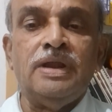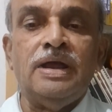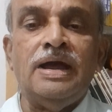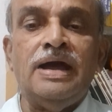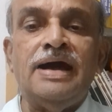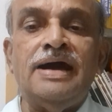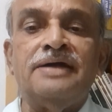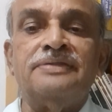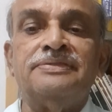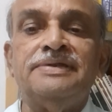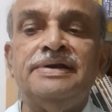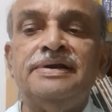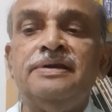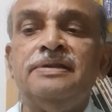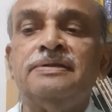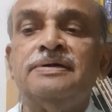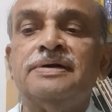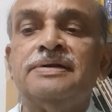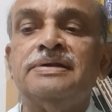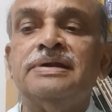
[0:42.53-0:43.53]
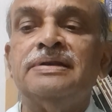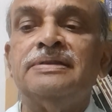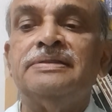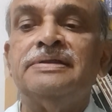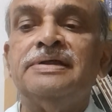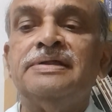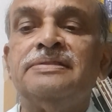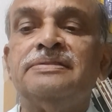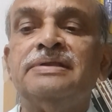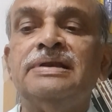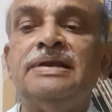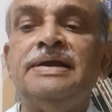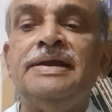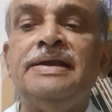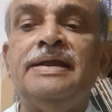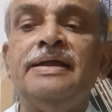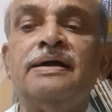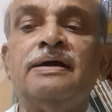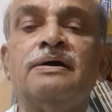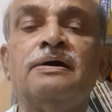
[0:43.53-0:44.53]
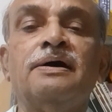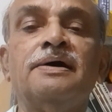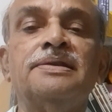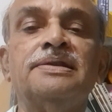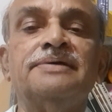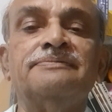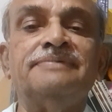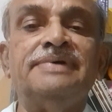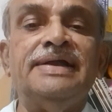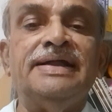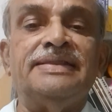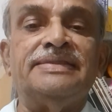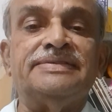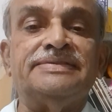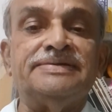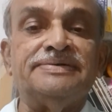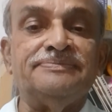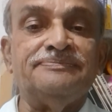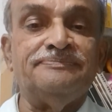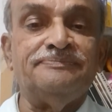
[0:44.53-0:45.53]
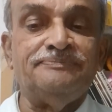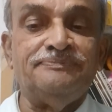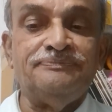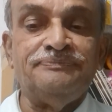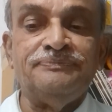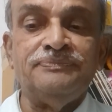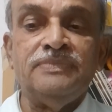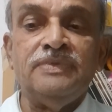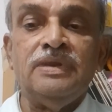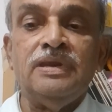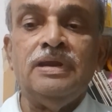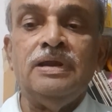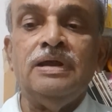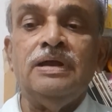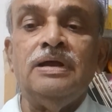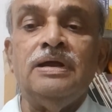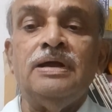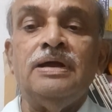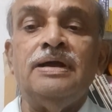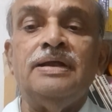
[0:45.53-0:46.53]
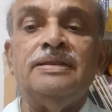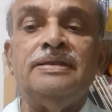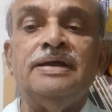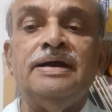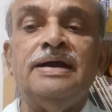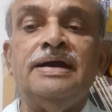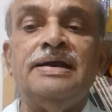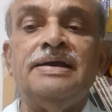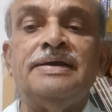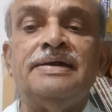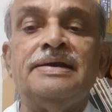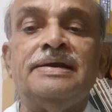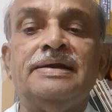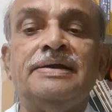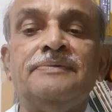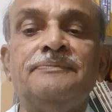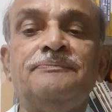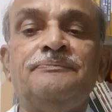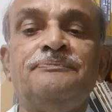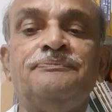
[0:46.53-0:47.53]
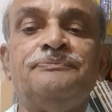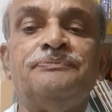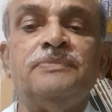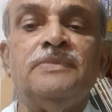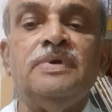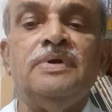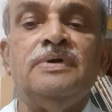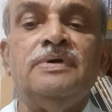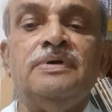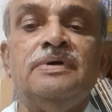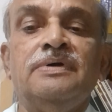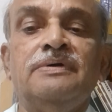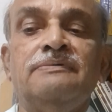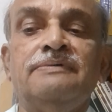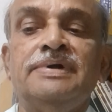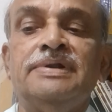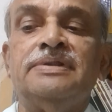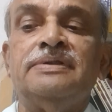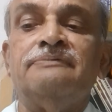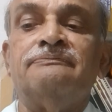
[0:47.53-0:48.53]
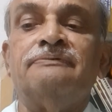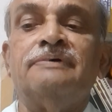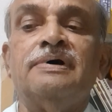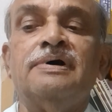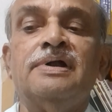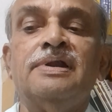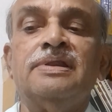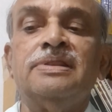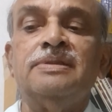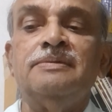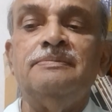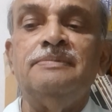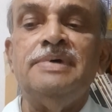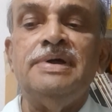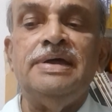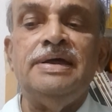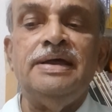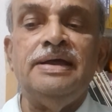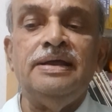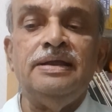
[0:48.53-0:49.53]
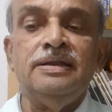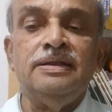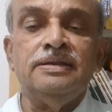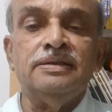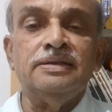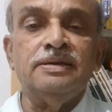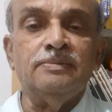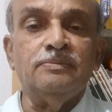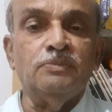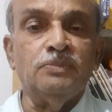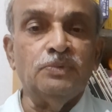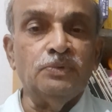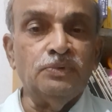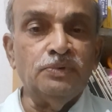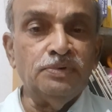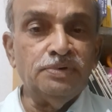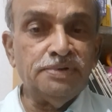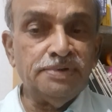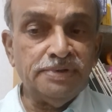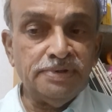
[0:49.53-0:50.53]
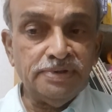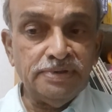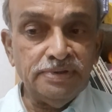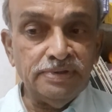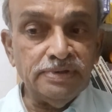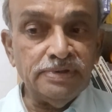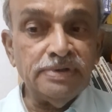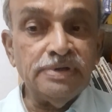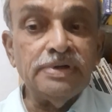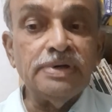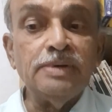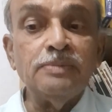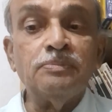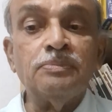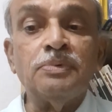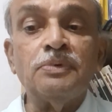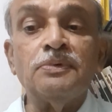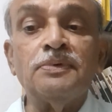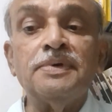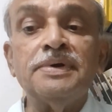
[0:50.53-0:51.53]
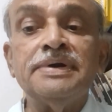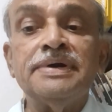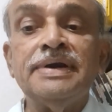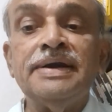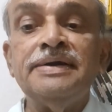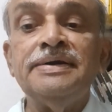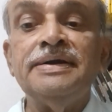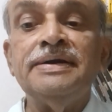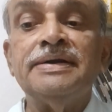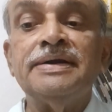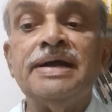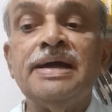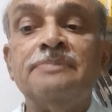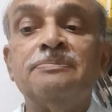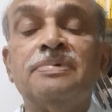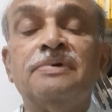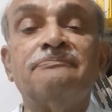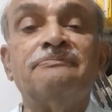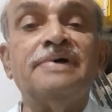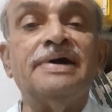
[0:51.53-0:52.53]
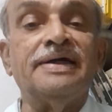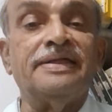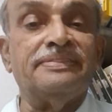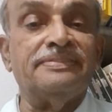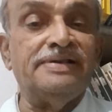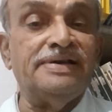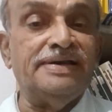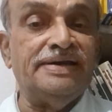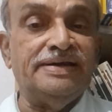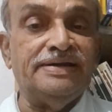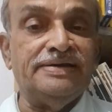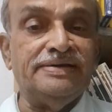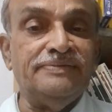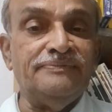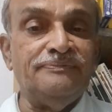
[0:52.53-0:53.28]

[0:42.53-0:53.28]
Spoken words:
accidents are the sixth leading cause of death in the elderly, with falls being the most reported type of accident.